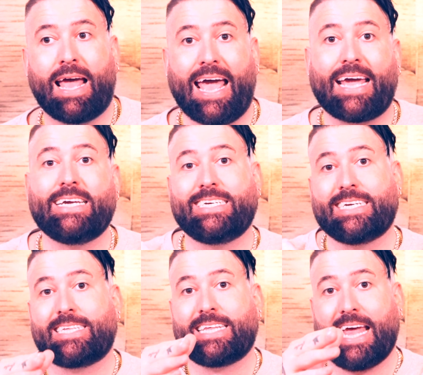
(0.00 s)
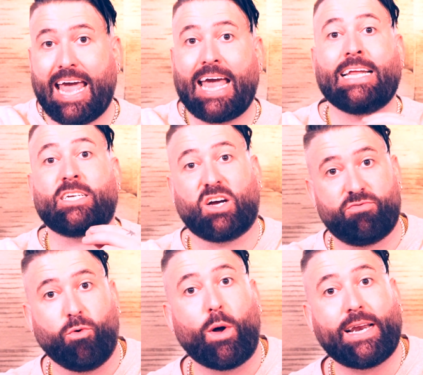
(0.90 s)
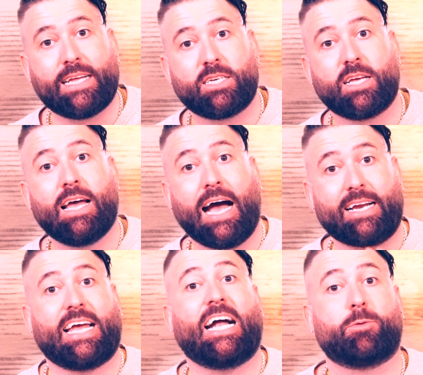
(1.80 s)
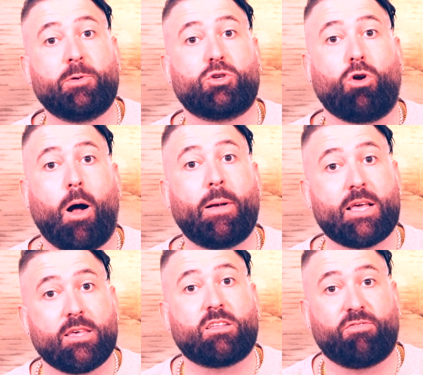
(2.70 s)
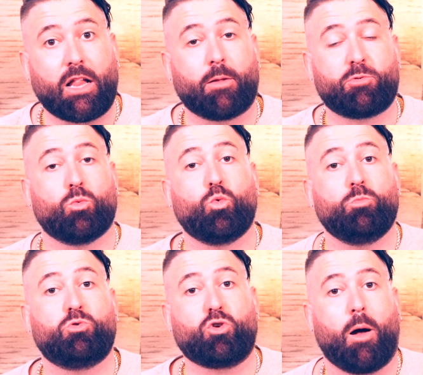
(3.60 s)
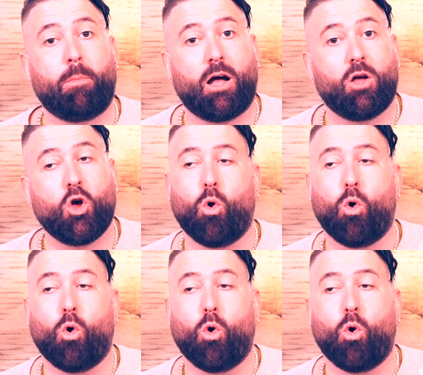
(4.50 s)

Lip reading: anxious and avoidant attachment trauma is developed in womb trauma,